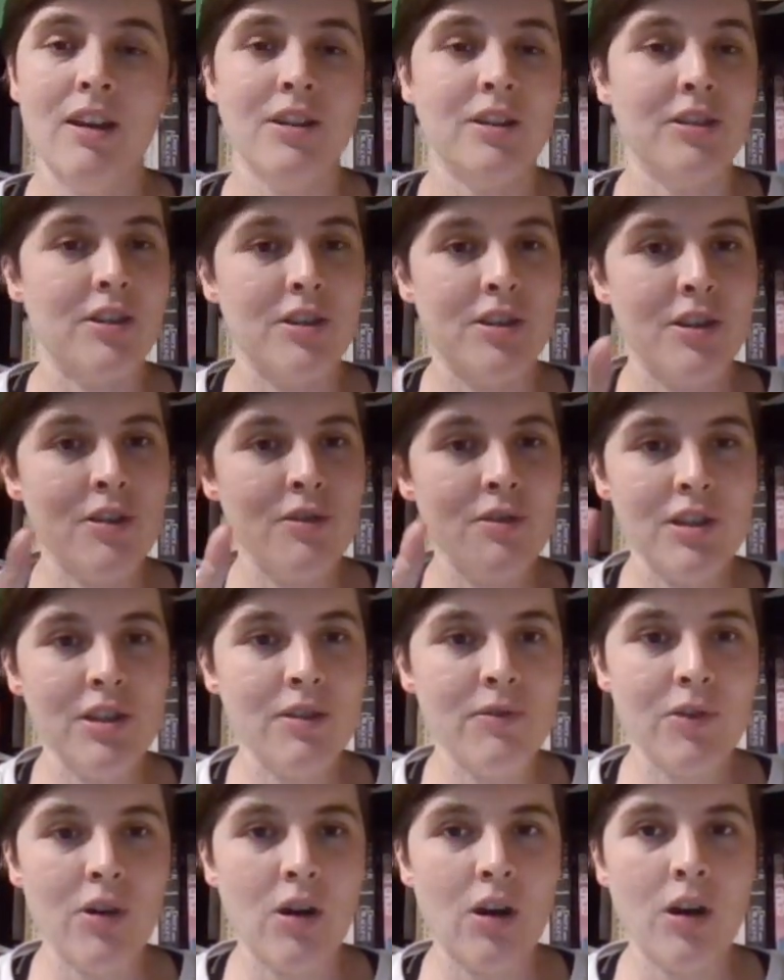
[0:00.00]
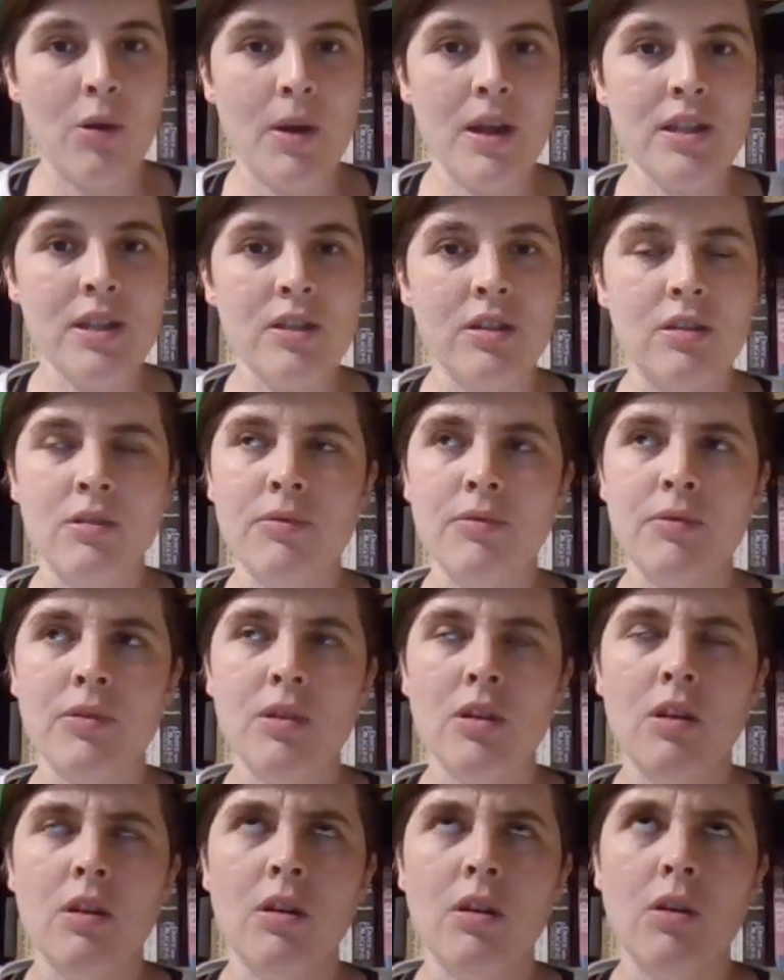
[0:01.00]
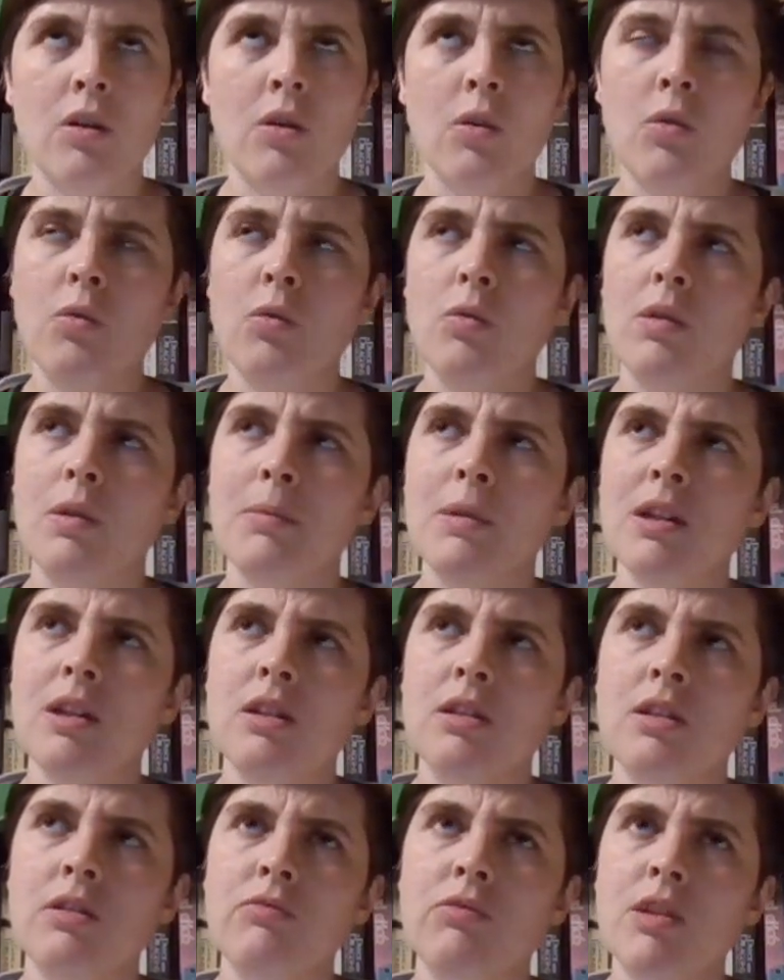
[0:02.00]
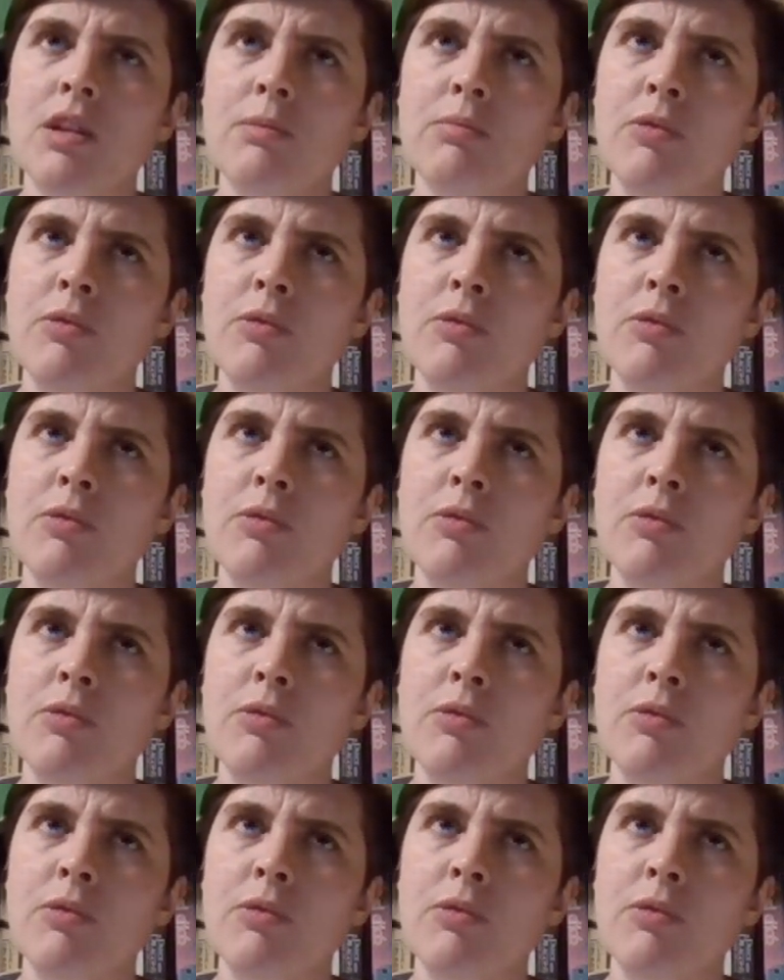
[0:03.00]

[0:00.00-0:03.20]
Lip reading: Because as soon as you've got a question of, am I going to read